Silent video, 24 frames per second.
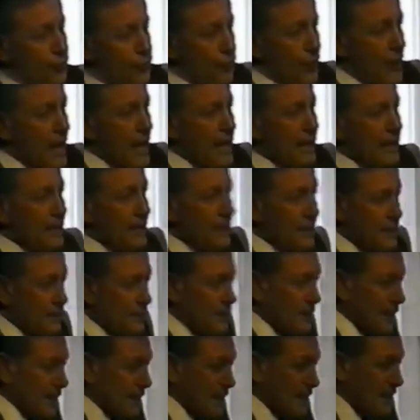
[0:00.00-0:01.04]
trained to
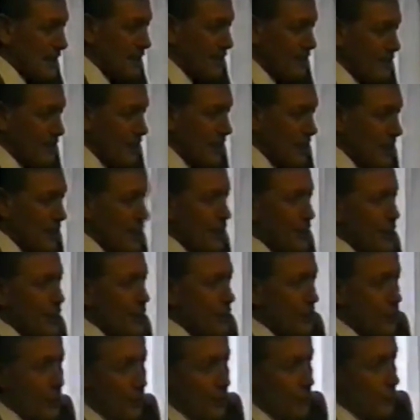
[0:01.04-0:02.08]
be an innovator,
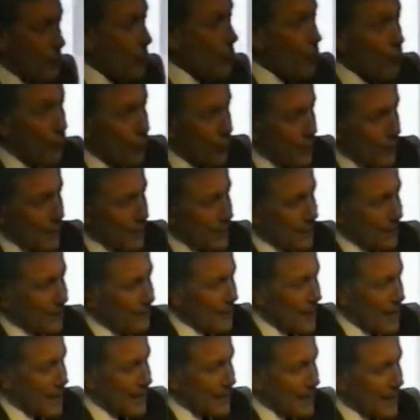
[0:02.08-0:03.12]
you're a born
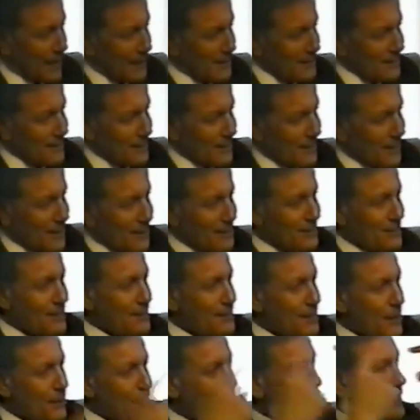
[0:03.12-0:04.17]
innovator. It's
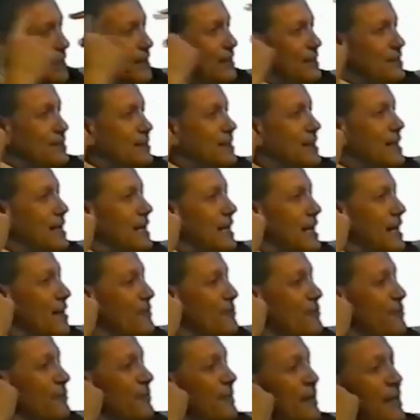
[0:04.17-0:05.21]
something that's there.
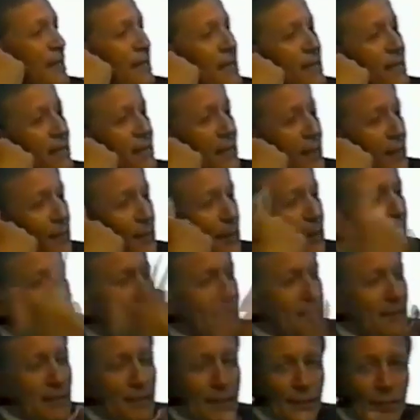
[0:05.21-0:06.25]
I mean,
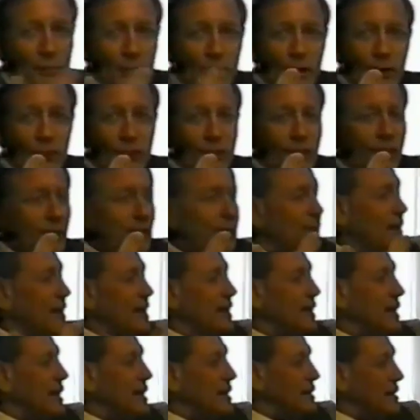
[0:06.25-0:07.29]
I said to Bruce, I
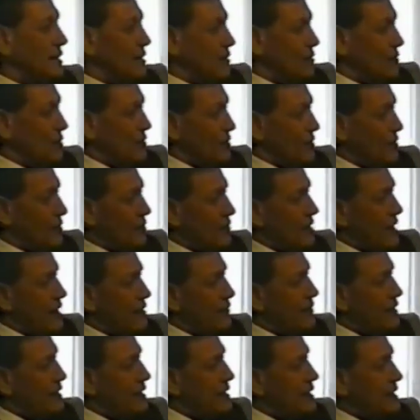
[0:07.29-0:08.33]
found out the law of
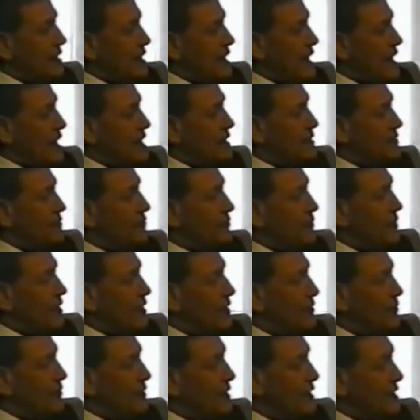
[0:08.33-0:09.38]
gravity at the age of
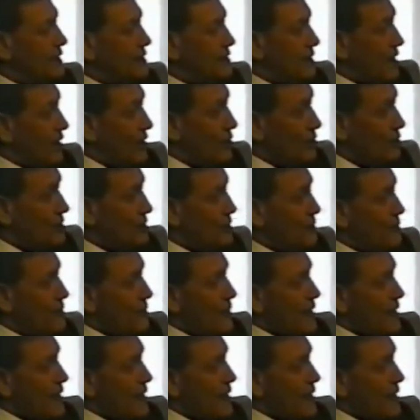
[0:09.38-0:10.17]
5 years old